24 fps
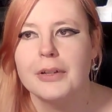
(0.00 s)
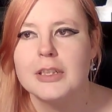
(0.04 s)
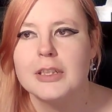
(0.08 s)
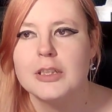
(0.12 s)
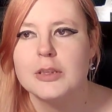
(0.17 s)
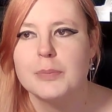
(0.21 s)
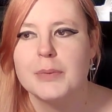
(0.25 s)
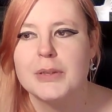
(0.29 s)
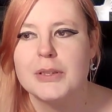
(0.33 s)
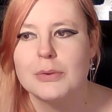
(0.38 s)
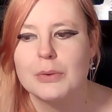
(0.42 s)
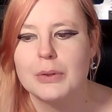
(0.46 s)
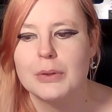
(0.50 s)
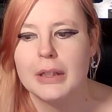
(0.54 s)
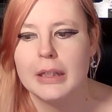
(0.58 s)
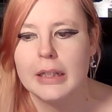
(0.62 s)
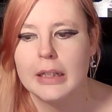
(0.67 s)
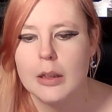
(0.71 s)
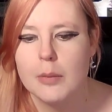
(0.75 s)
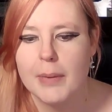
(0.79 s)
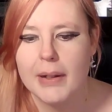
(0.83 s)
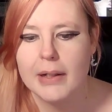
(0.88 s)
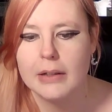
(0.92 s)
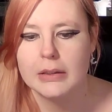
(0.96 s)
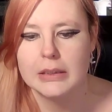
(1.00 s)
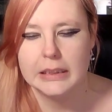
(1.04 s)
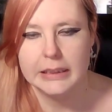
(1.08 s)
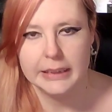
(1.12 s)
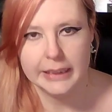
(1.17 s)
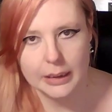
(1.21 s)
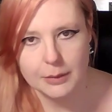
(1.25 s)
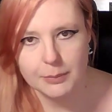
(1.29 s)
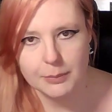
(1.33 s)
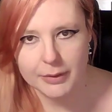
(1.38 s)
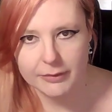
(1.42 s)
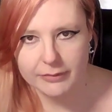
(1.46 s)
to be talking about a
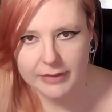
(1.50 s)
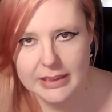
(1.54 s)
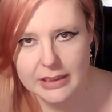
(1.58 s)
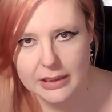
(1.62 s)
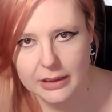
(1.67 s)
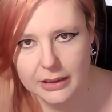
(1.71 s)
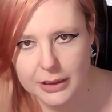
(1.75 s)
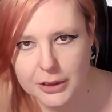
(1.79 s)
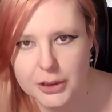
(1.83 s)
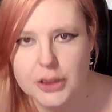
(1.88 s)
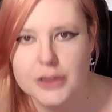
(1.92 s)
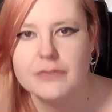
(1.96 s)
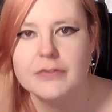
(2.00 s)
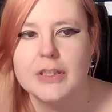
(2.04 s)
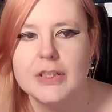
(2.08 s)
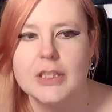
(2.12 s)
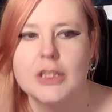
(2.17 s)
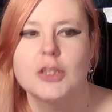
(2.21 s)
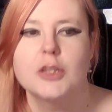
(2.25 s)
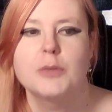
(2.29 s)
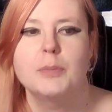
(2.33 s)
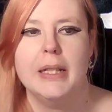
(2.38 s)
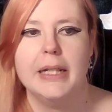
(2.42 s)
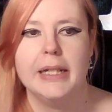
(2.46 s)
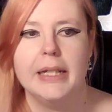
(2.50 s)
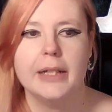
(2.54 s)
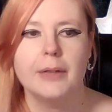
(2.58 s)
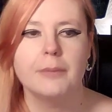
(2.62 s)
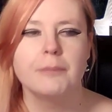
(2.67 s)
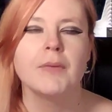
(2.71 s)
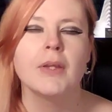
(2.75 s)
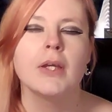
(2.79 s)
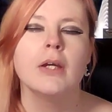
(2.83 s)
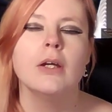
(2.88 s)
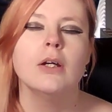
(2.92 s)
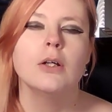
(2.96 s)
game I recently just finished playing
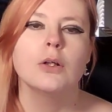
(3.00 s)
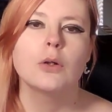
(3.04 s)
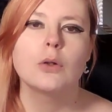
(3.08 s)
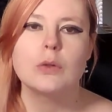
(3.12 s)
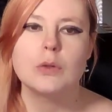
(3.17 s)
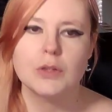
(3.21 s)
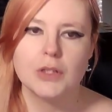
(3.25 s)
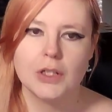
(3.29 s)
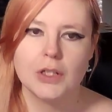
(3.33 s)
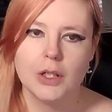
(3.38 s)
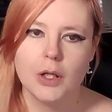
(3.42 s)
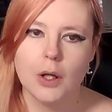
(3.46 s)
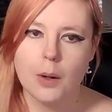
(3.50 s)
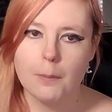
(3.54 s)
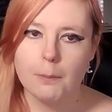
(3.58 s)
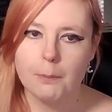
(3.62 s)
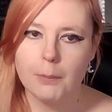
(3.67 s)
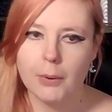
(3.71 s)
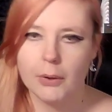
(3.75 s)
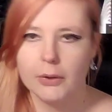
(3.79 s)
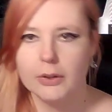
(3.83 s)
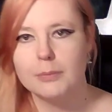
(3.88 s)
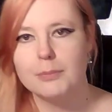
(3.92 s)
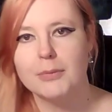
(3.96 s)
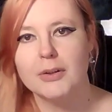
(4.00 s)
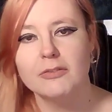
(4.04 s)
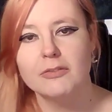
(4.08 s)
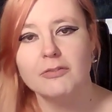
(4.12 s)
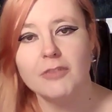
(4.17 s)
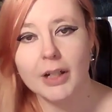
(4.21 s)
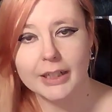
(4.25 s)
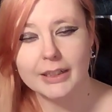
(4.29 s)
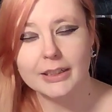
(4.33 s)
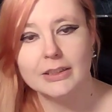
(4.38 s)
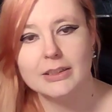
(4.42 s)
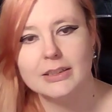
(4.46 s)
called Pokemon
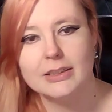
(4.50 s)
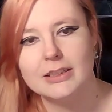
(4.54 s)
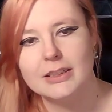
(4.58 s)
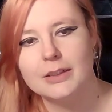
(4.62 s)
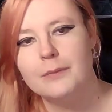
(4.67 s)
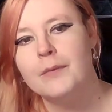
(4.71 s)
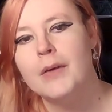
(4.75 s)
Violet.